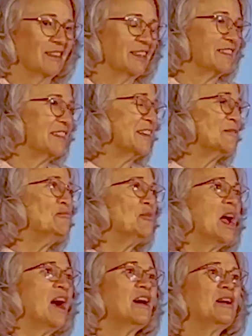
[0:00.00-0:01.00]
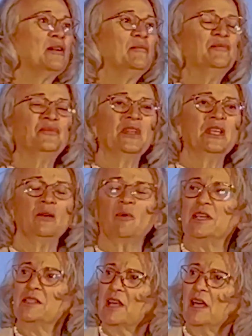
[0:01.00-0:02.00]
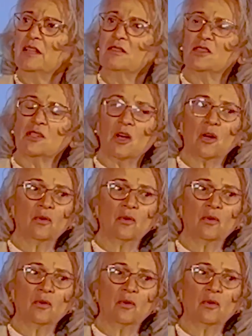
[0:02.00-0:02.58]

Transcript: like that. And so,